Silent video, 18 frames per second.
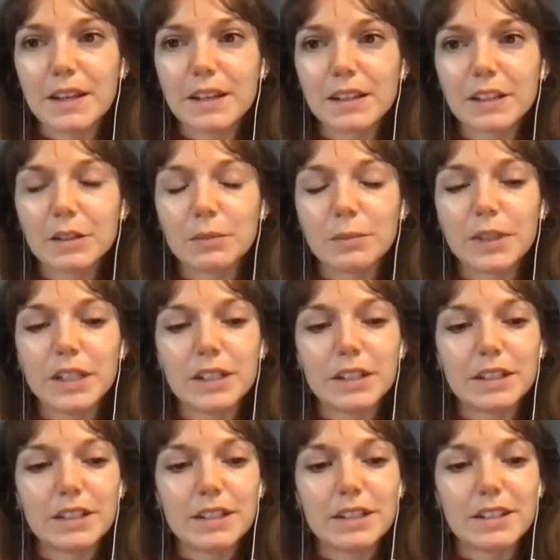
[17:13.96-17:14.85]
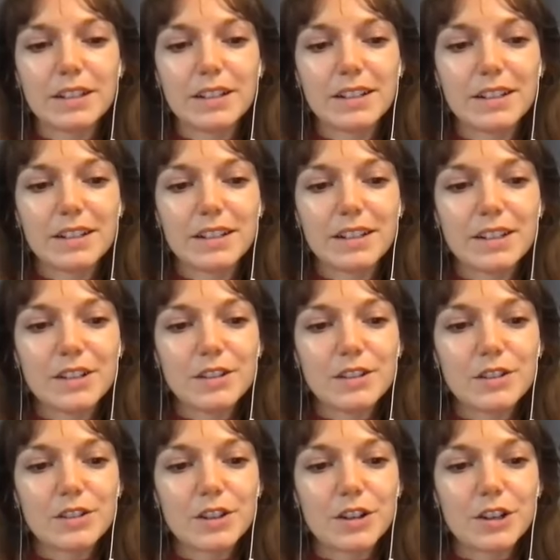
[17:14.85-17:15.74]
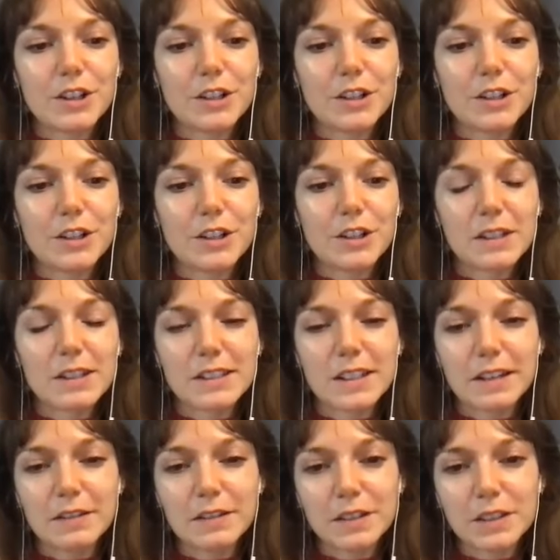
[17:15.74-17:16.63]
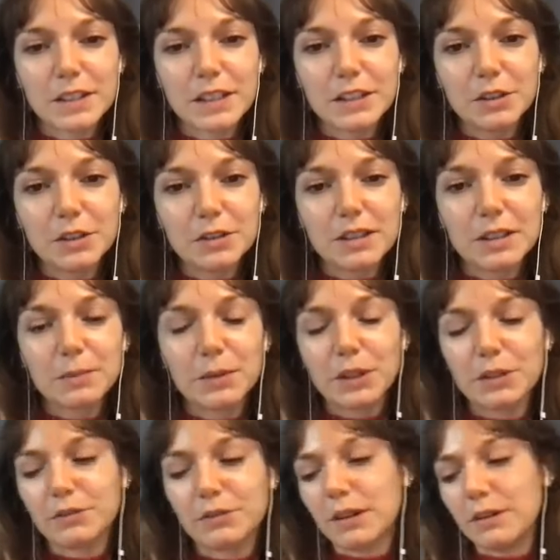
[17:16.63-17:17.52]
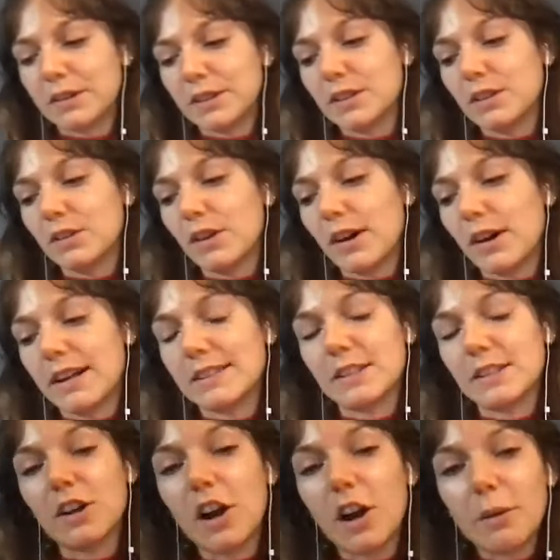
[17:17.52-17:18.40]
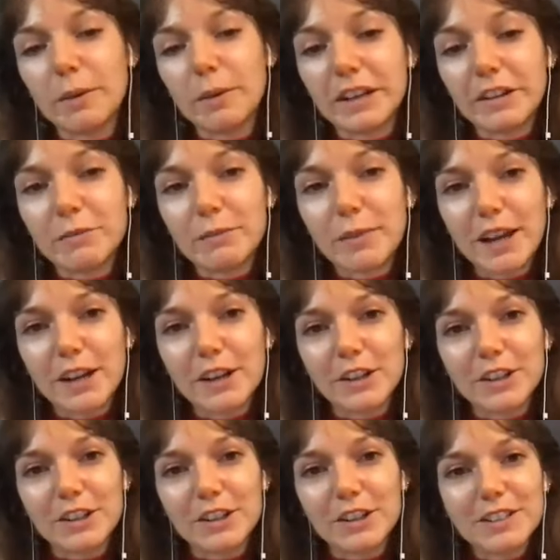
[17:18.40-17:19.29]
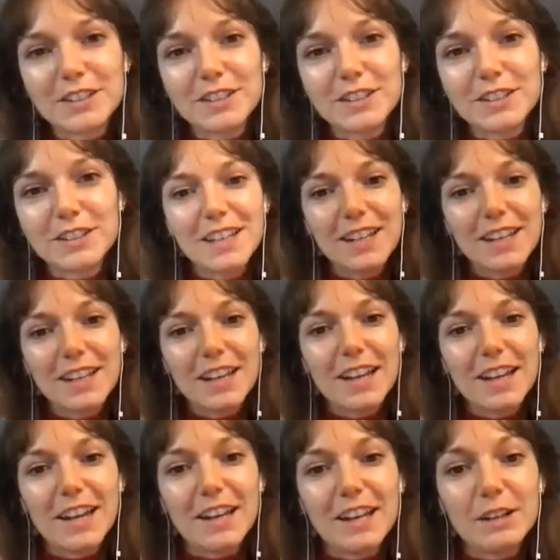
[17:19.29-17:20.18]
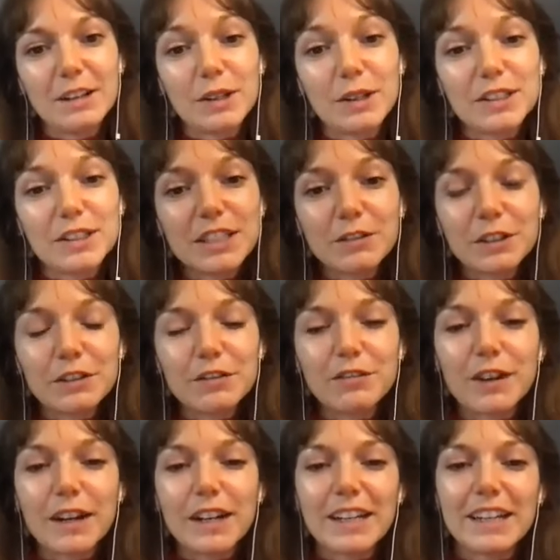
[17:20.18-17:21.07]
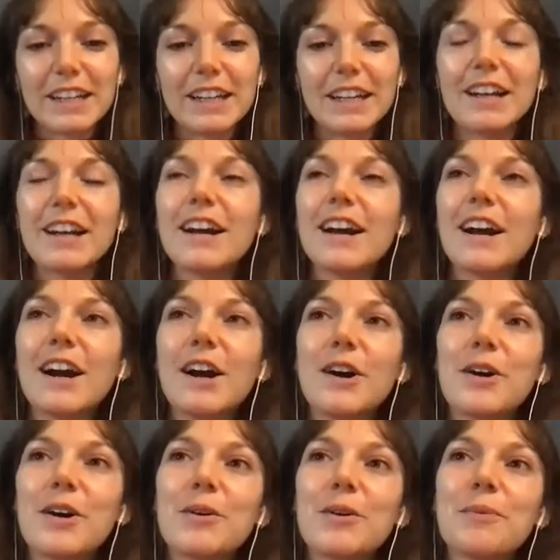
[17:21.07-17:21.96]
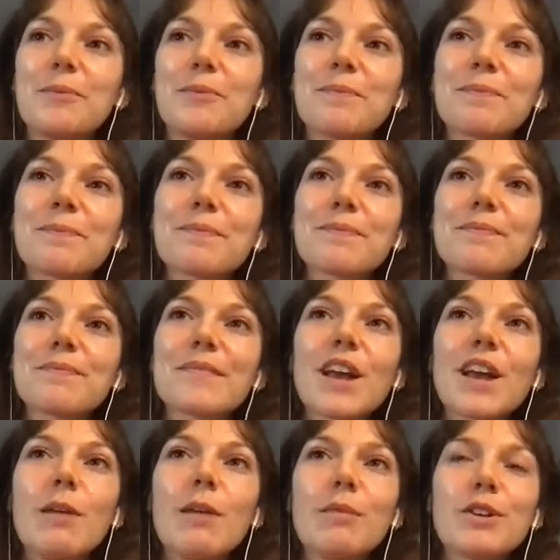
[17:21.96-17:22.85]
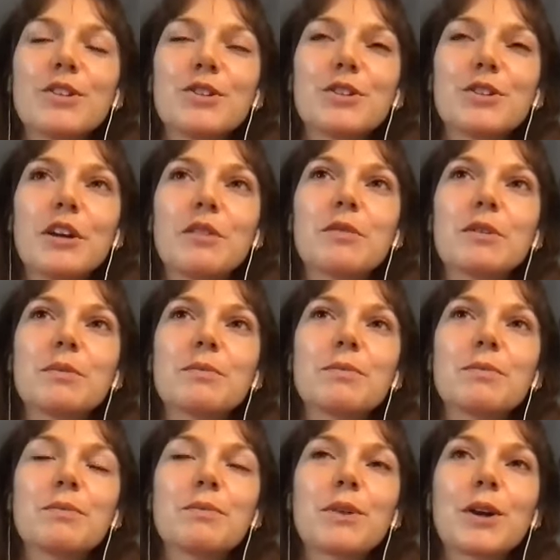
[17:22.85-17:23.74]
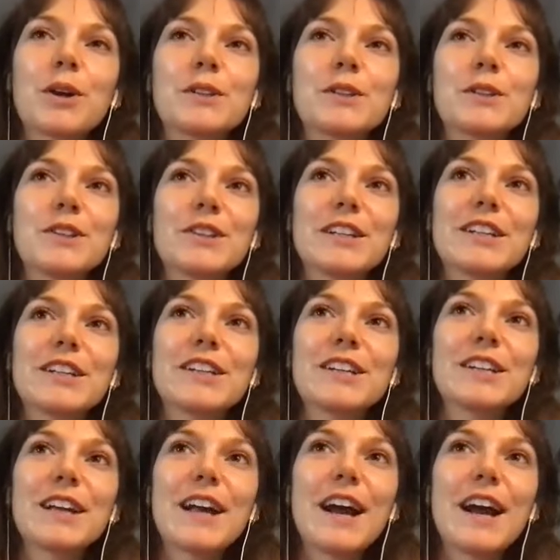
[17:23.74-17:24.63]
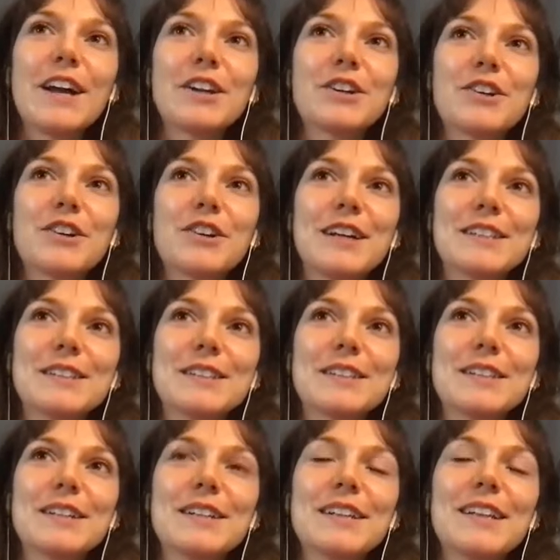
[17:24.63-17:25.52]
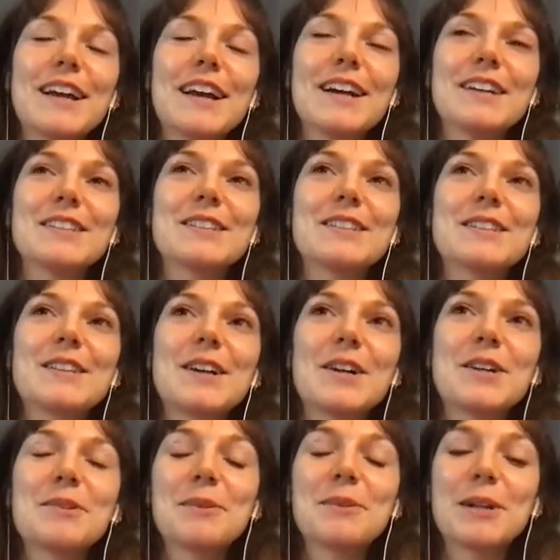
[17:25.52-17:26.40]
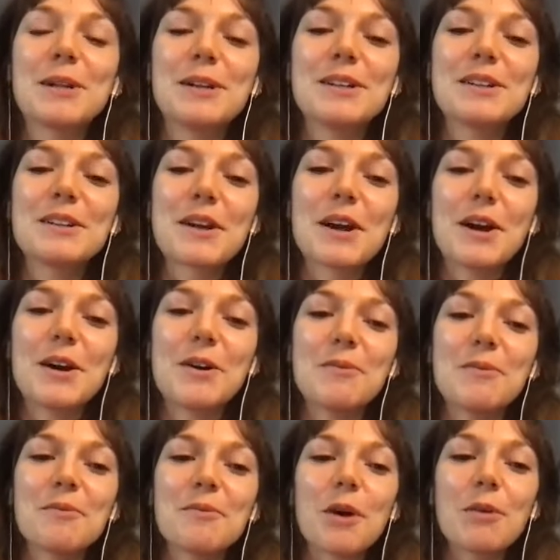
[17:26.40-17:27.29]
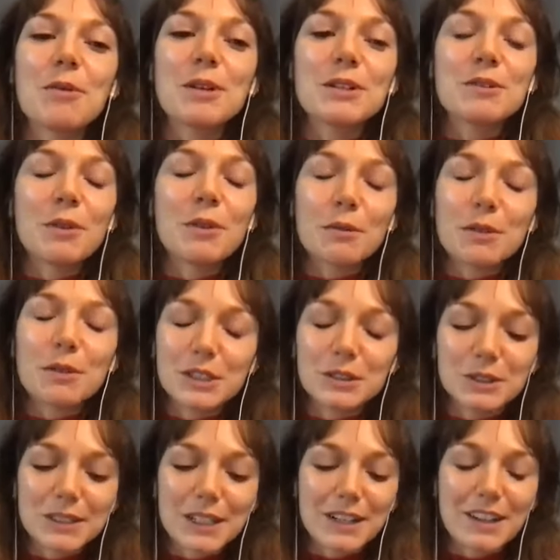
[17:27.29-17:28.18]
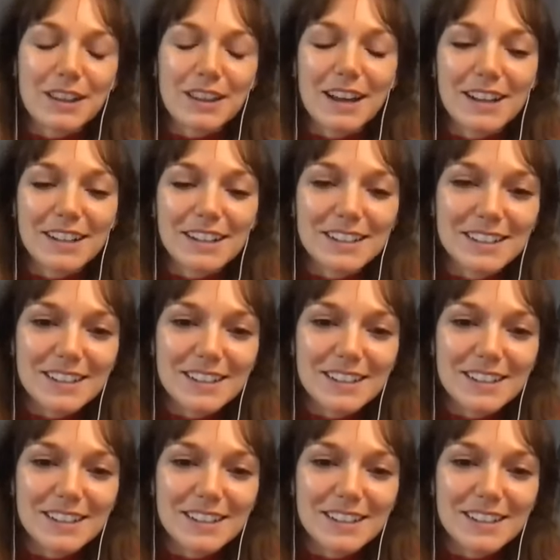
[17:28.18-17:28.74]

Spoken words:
comedic turns, because I've seen this book referenced a lot as a comedy of manners. And while it's definitely funny, I'm not sure I would personally categorize it as such, but what would you say to that?